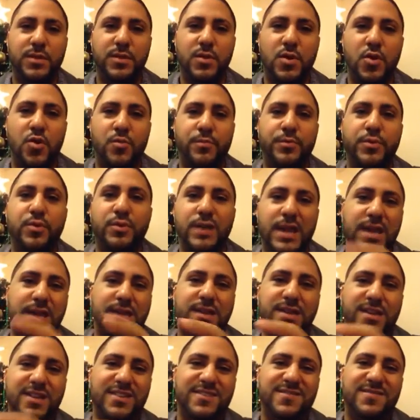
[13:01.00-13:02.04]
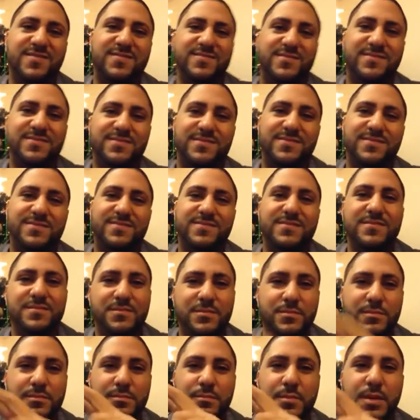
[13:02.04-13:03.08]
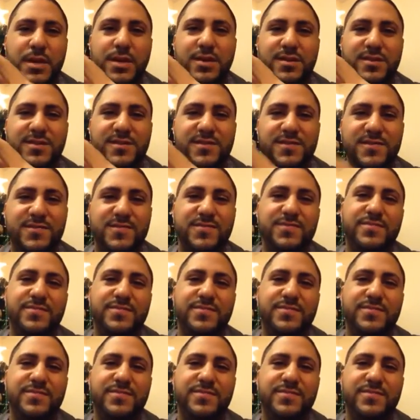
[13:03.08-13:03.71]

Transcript: Hope you like it. Peace.